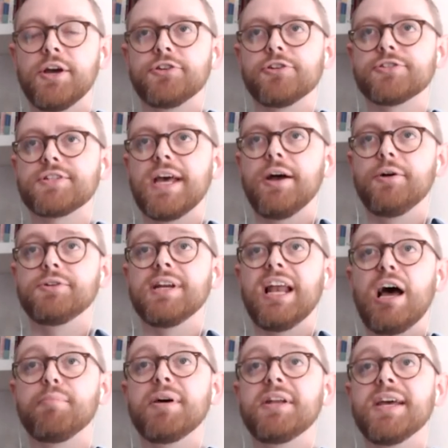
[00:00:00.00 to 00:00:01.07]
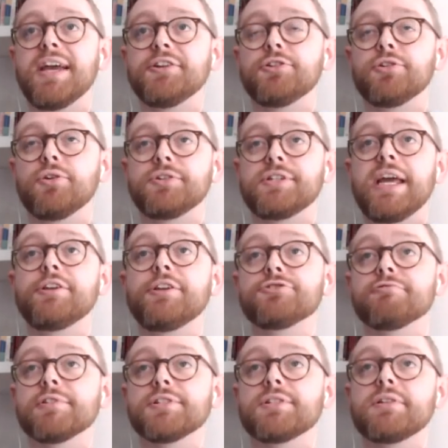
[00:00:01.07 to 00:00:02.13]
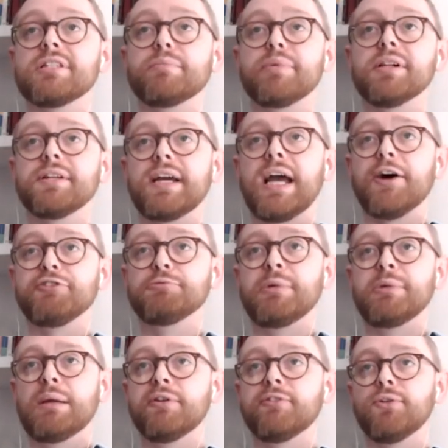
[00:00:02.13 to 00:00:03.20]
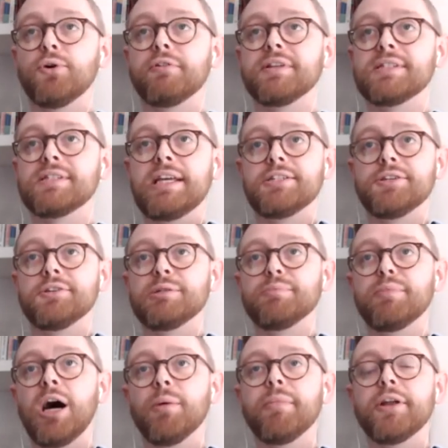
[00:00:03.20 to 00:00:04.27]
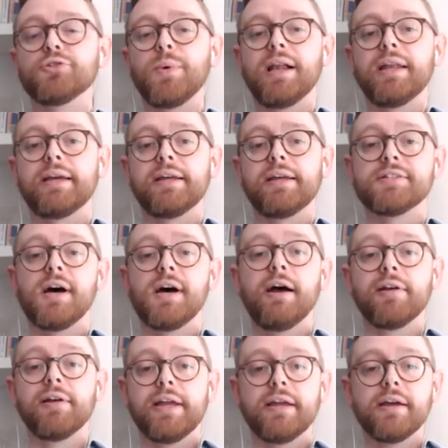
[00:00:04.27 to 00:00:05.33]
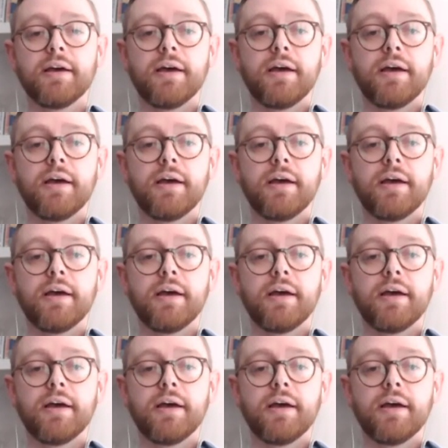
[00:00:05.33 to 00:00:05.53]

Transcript: just how dilapidated or dangerous does a building have to be before it ceases to become a dwelling entirely.